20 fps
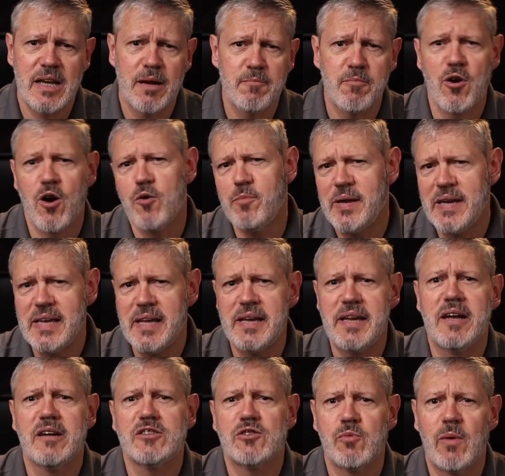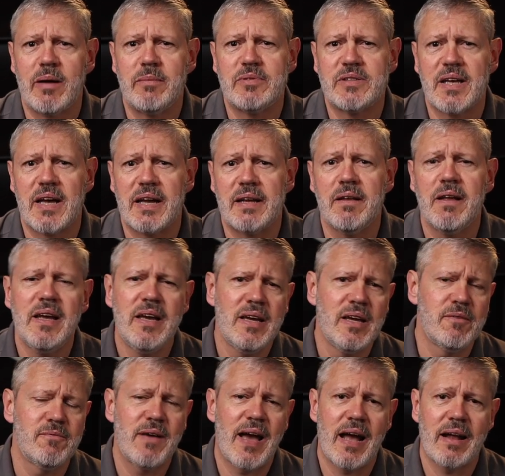on PromediaGear's website.
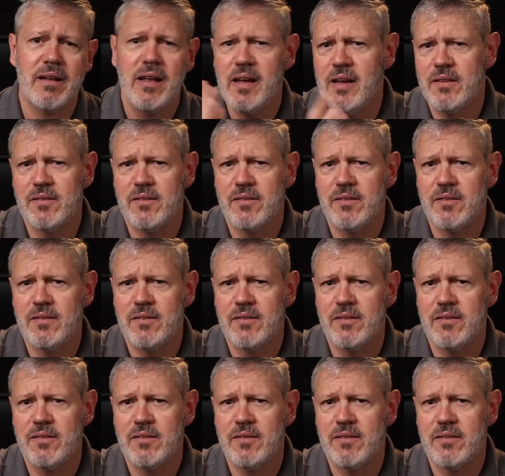In fact,